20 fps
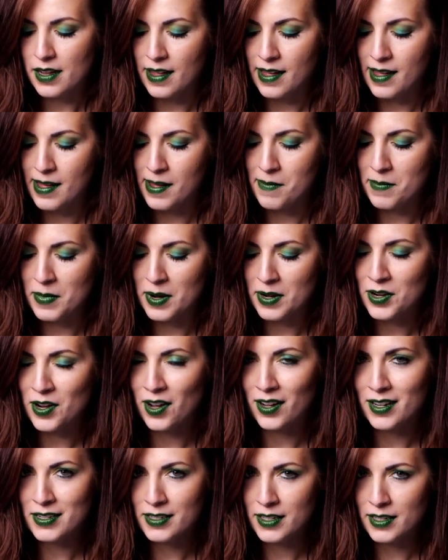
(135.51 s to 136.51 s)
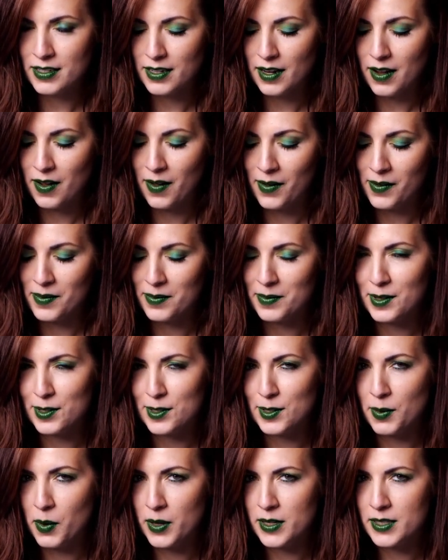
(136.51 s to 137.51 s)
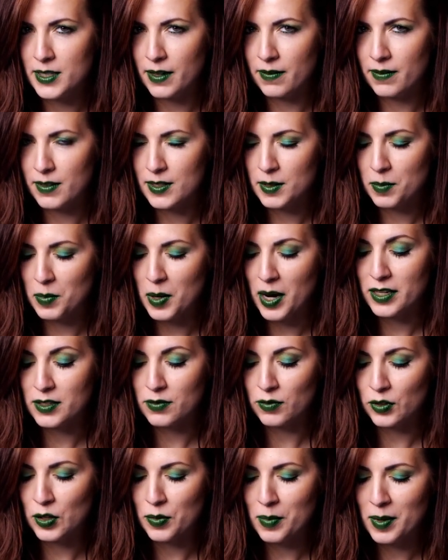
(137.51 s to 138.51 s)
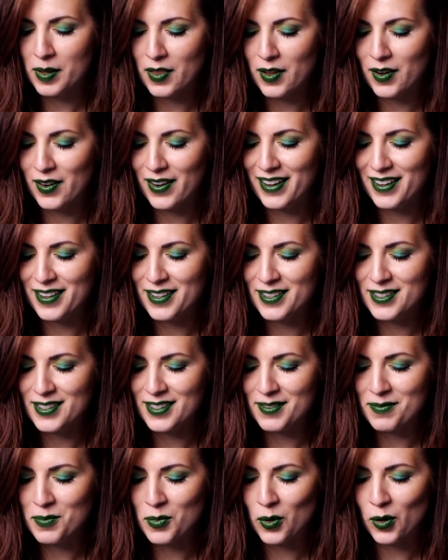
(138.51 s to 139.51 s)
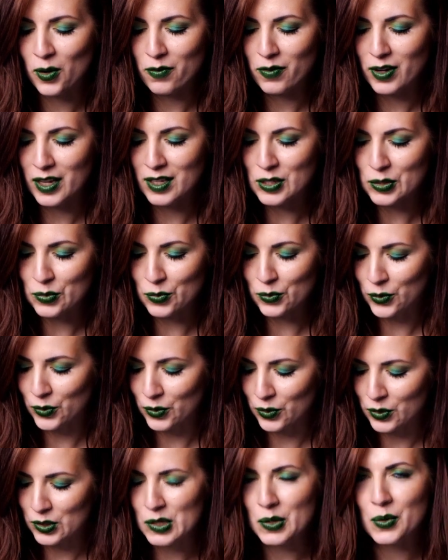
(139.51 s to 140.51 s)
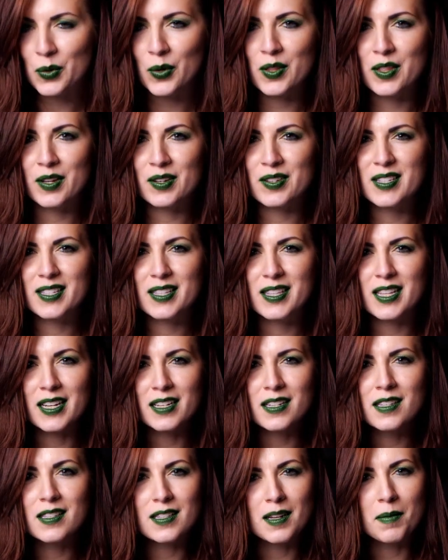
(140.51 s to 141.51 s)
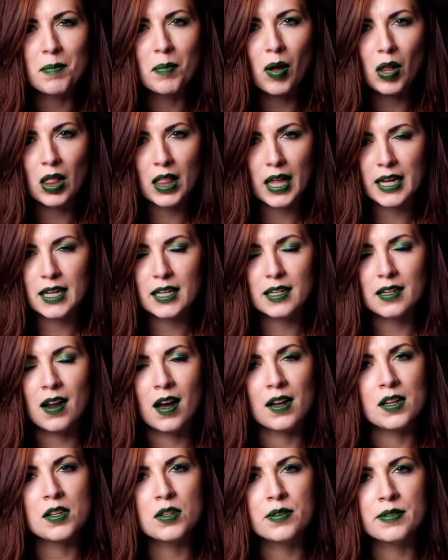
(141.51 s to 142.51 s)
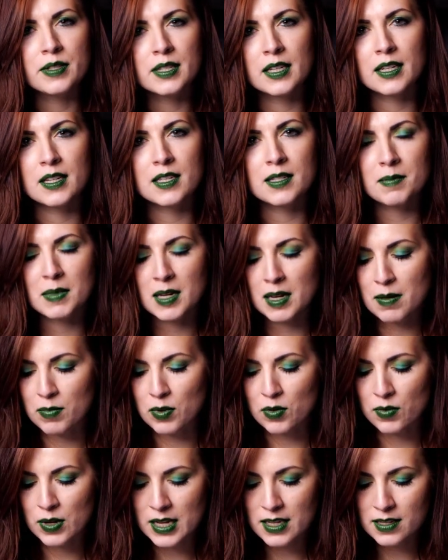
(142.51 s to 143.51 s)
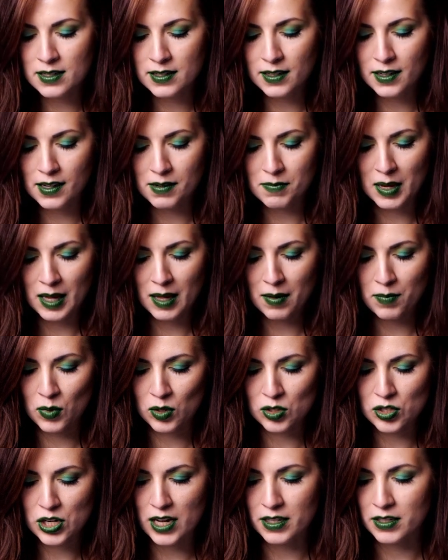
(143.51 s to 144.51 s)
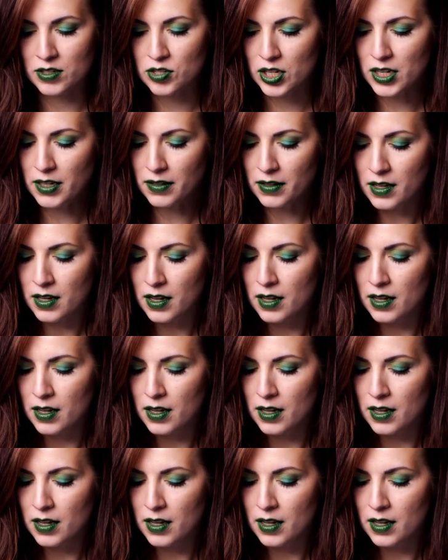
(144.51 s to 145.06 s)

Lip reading: Not in detail because I want to save the surprise for you, but there is more advanced rules, or there's things simple like not using as many buoys that can make it more challenging.